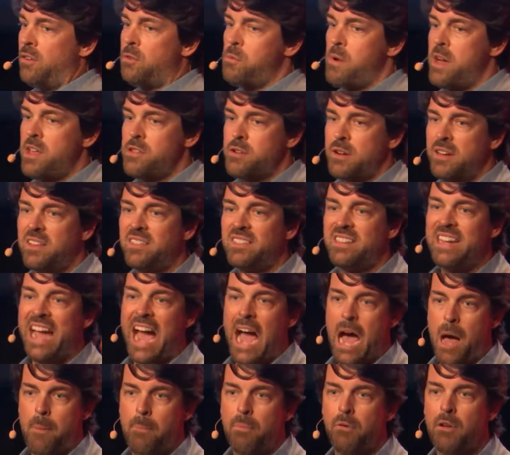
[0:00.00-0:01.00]
whether it's the
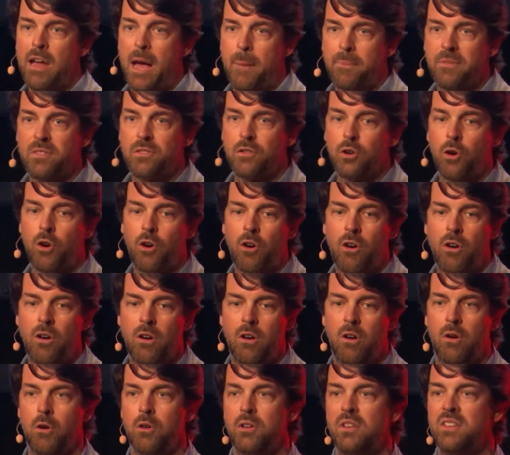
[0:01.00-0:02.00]
Apple App Store
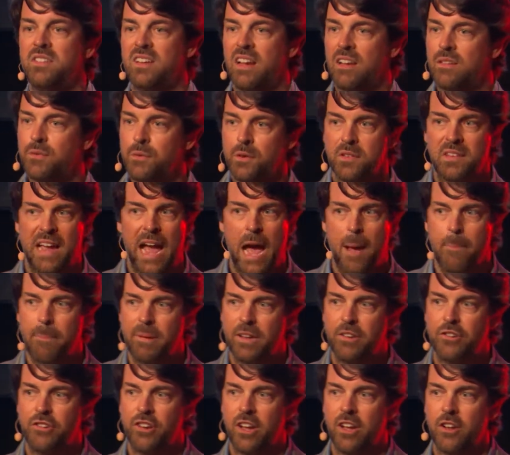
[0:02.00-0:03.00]
or the Salesforce App
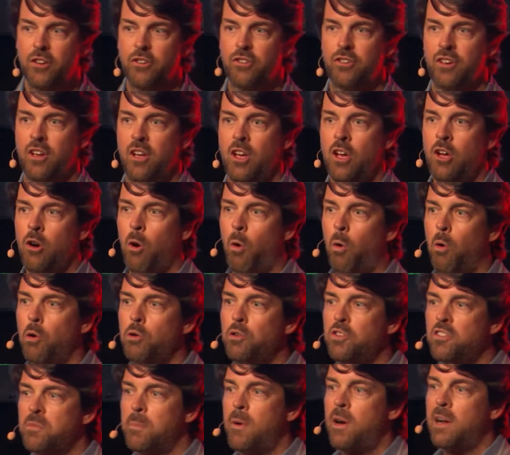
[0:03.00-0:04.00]
Exchange, all
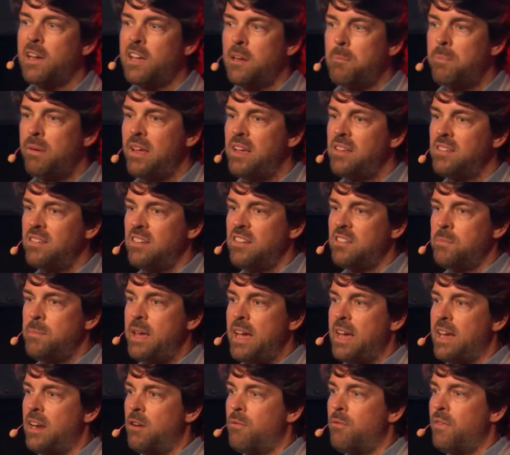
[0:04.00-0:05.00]
those marketplaces
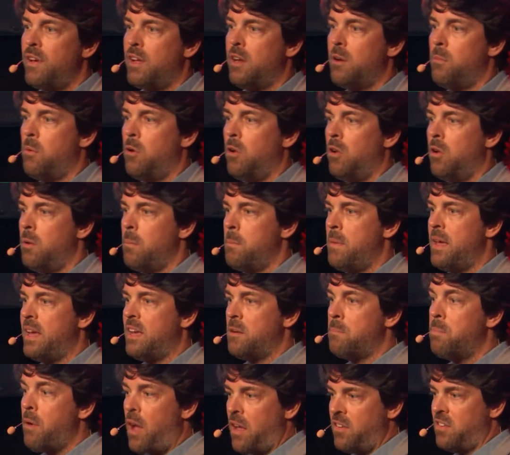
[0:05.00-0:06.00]
make it available, make
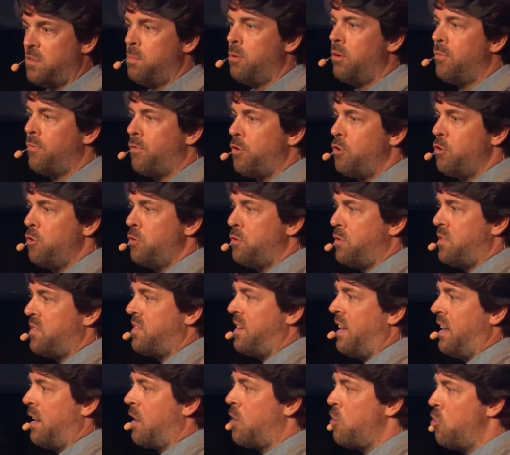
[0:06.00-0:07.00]
it possible for you to
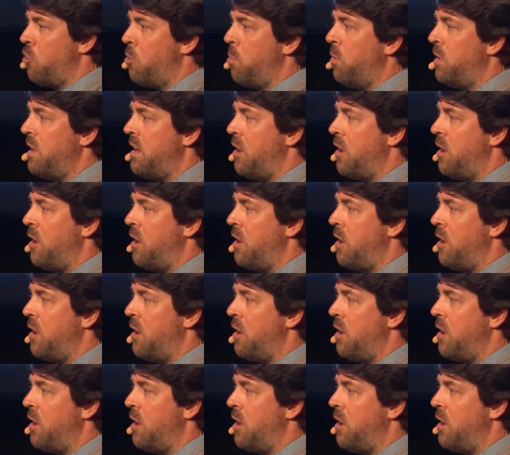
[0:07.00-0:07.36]
sell globally